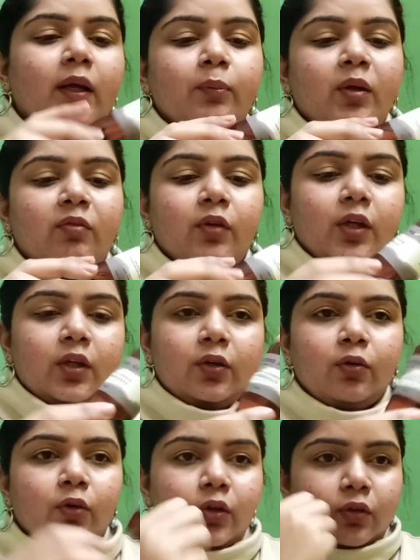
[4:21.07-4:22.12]
I'm definitely
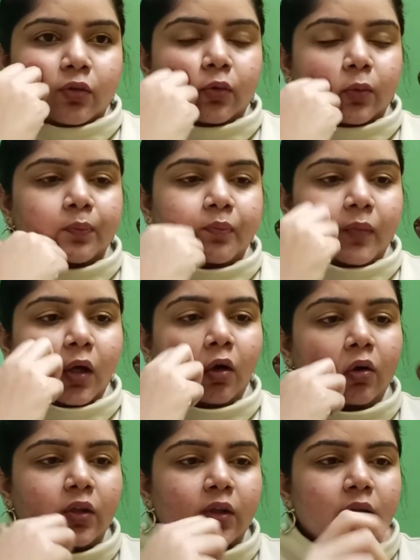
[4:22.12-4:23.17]
going to
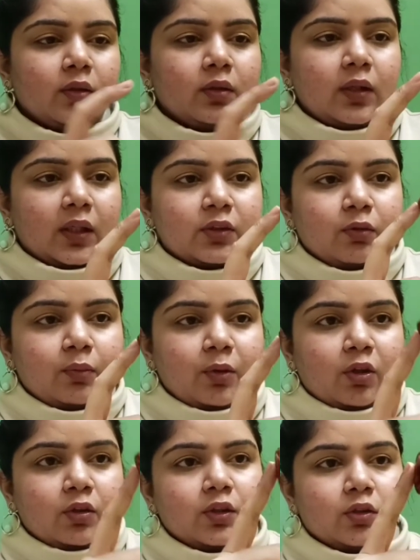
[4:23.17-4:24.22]
order next one
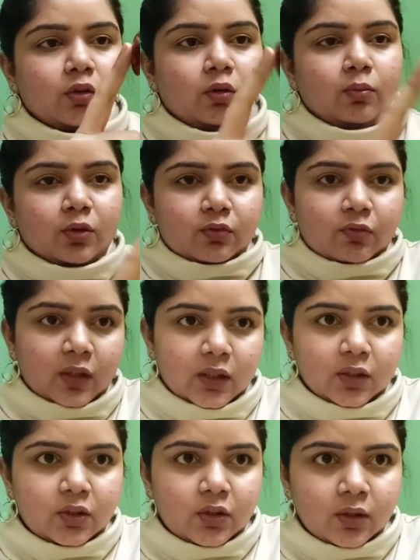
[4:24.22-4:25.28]
because it's almost
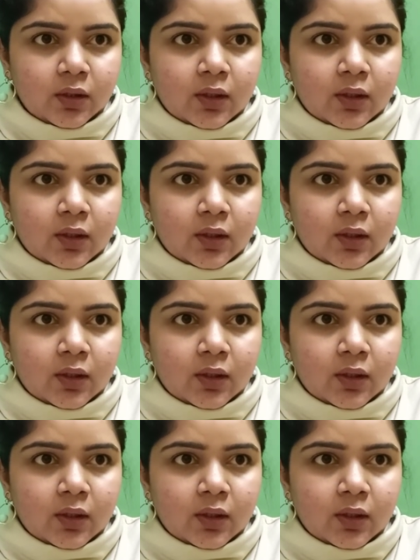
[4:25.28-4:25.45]
finished.